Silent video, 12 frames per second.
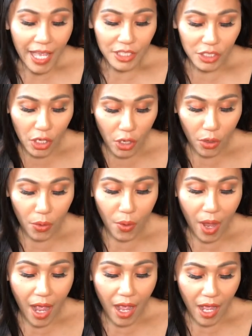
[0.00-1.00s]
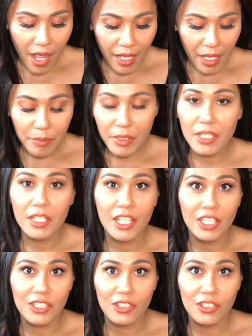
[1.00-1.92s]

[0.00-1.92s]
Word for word: So I am gonna get